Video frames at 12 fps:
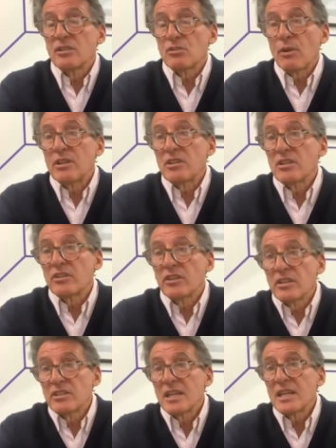in
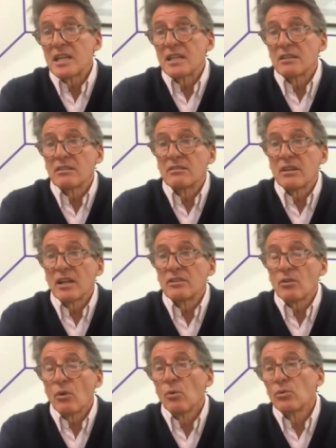2013 and,
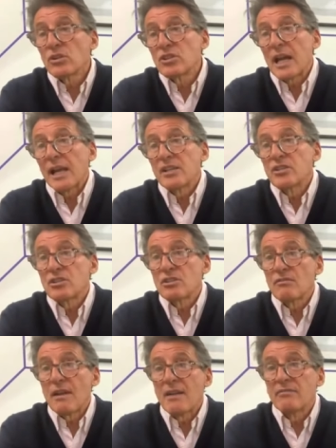and all the
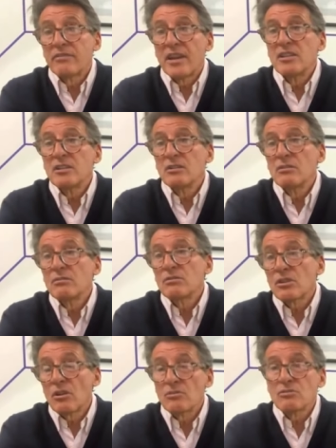challenges around
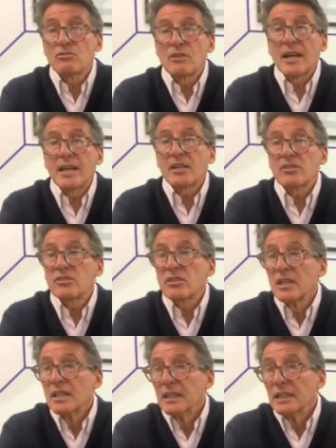venues, contracts,